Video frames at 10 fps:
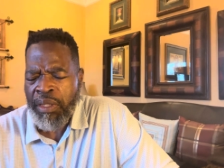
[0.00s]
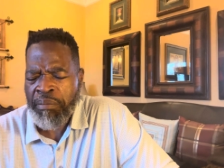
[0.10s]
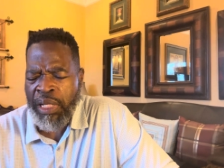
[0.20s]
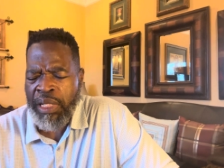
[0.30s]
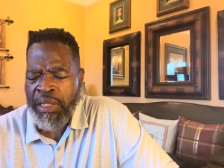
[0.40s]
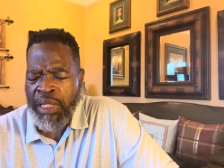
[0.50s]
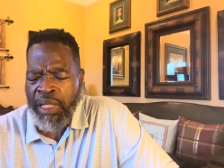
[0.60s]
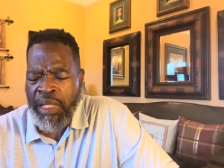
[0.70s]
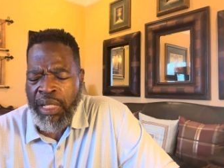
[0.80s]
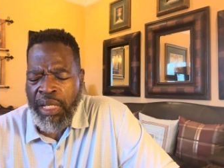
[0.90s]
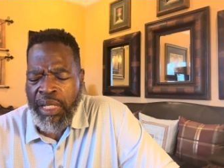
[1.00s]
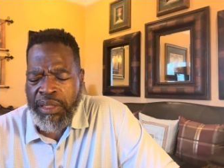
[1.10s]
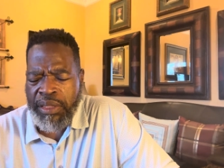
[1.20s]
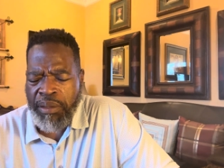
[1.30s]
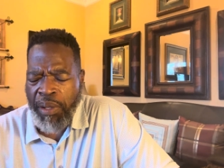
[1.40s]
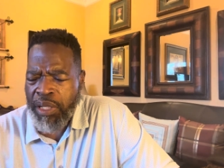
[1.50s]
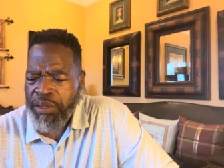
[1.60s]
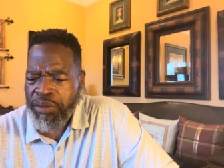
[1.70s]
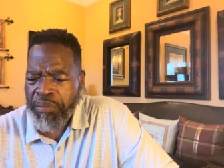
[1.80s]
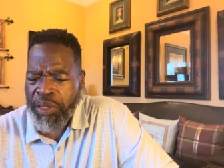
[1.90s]
But as the
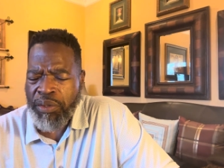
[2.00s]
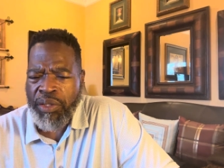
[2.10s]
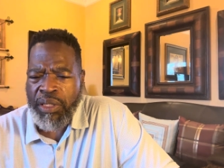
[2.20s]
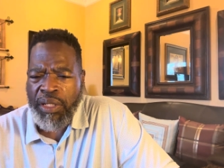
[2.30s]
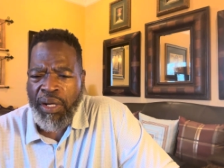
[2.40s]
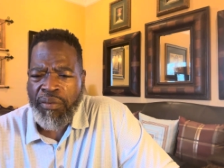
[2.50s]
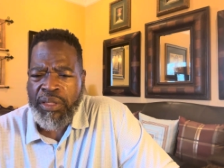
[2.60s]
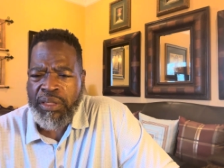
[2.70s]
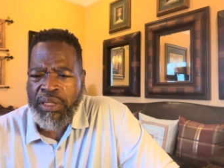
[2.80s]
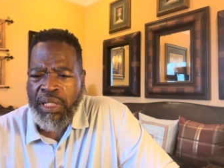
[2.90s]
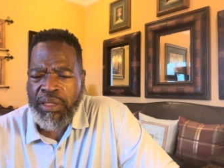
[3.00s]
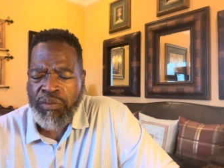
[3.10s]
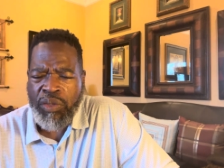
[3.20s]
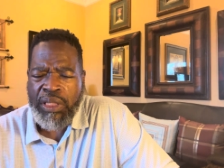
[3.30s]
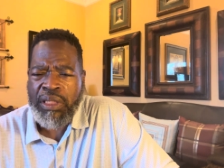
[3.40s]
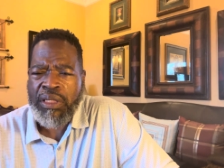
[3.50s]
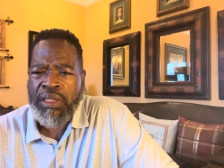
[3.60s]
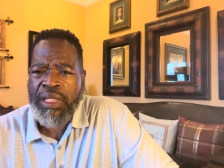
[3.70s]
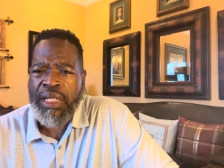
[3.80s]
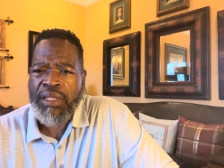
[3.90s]
Apostle Peter encourages us, we need to
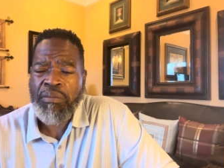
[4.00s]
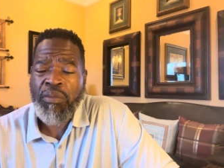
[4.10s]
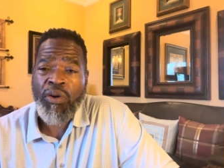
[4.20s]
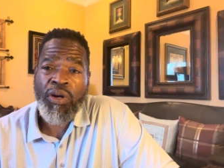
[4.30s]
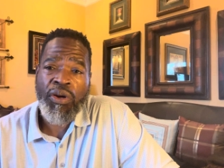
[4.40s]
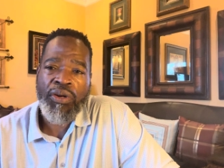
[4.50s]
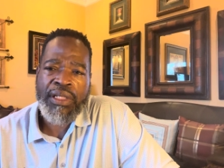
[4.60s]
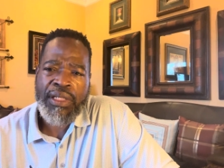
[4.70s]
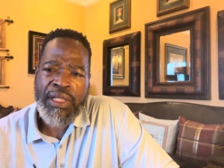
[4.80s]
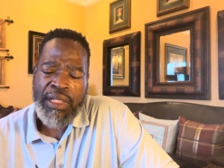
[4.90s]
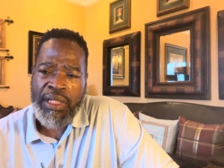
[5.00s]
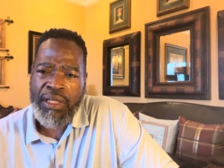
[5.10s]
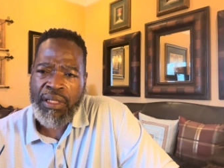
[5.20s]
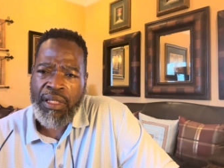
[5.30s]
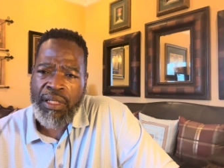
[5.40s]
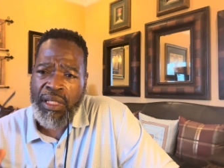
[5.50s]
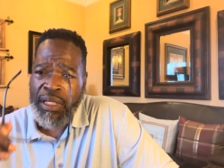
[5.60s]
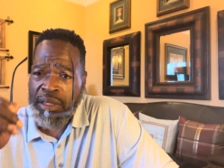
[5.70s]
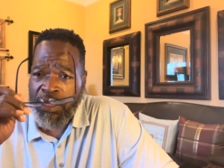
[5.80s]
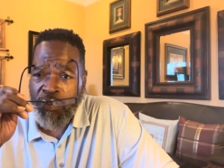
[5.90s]
take the more earnest heed of the
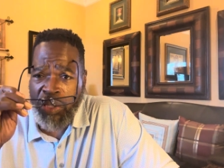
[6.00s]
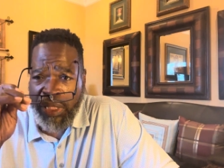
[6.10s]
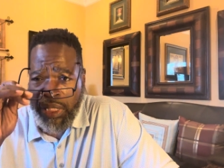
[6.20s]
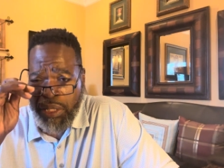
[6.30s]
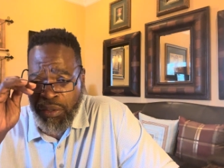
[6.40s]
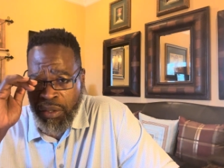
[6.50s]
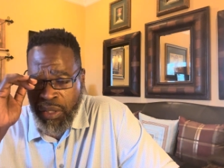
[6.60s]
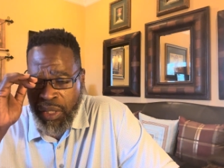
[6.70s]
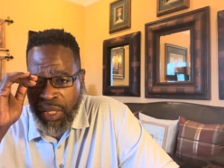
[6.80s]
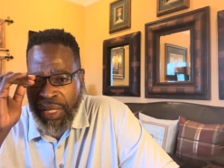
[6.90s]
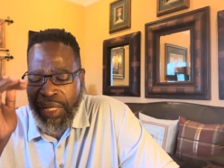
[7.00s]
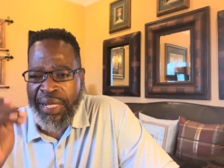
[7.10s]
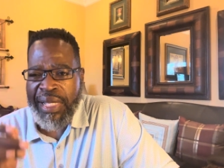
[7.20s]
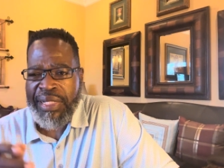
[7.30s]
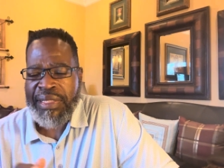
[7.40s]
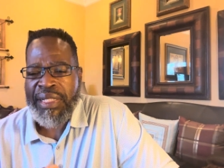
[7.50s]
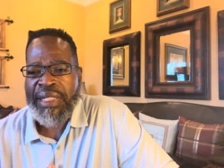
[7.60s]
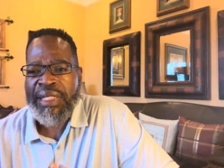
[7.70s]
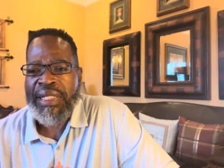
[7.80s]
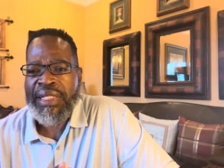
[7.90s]
things that we hear, lest at
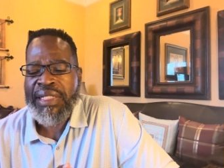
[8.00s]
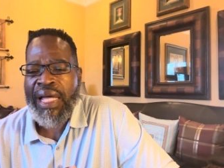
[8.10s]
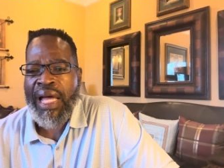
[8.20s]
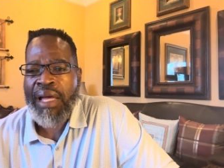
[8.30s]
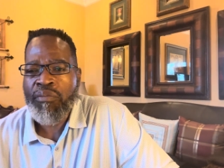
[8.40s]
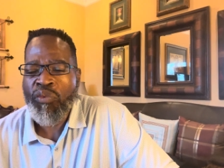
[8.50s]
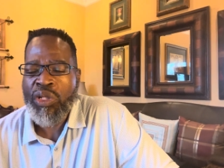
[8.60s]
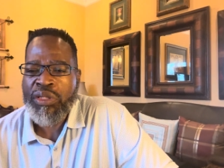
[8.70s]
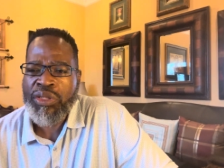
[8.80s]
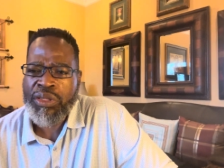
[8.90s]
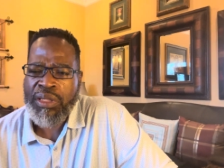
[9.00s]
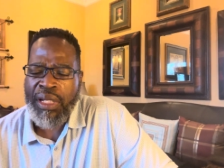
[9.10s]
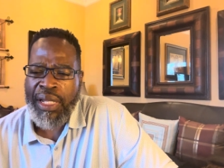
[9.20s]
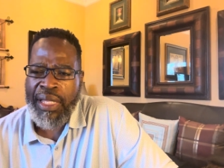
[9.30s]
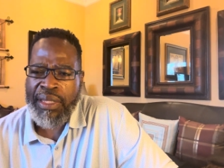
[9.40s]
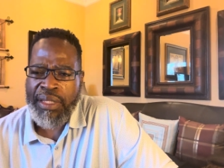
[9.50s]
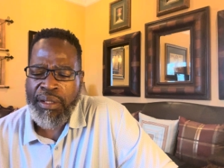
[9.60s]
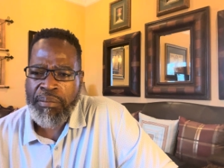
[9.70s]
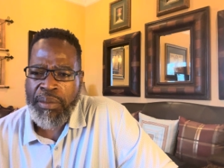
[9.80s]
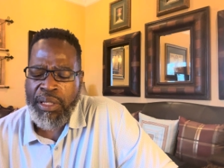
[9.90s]
any time we should let them
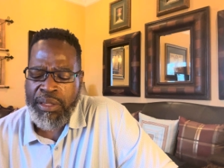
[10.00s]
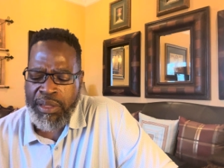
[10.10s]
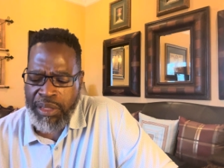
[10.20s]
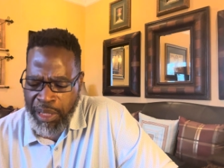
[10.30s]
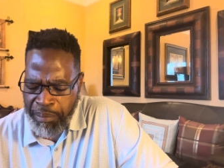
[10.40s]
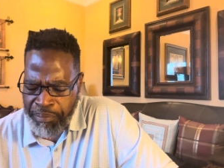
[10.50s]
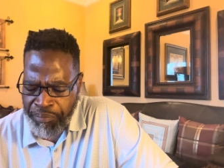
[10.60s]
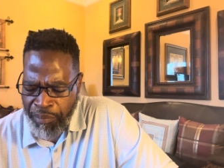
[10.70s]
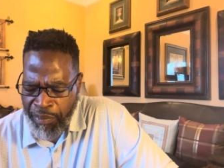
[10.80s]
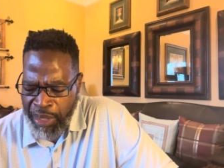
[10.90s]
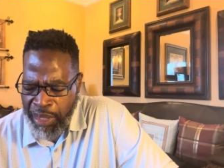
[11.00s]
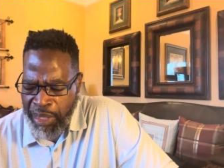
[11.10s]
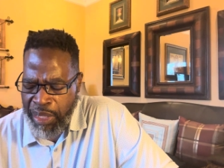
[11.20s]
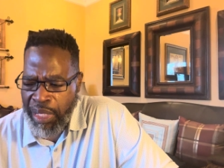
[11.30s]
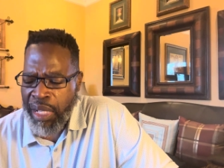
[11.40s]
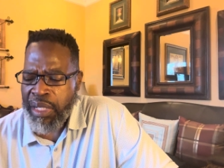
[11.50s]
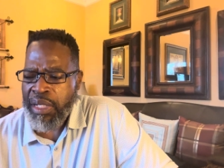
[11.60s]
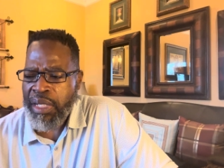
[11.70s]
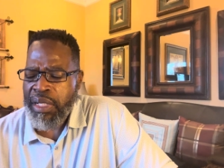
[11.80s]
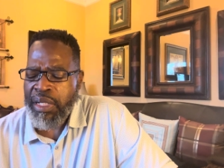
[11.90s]
slip. And,
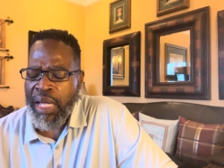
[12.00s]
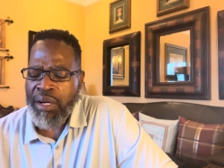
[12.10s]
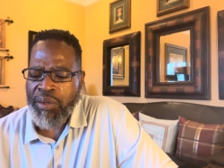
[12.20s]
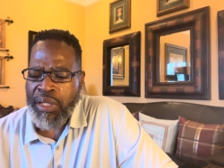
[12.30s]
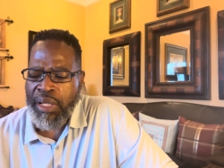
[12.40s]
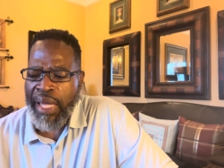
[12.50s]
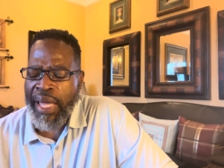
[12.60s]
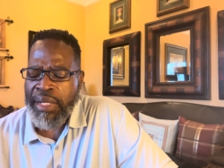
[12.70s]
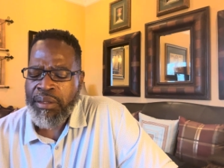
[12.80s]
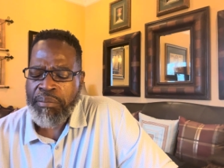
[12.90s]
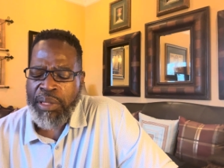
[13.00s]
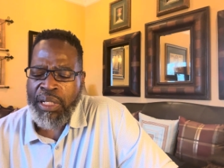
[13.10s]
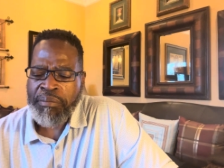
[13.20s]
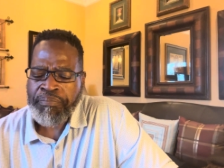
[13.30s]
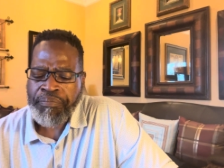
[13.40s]
and not only that, but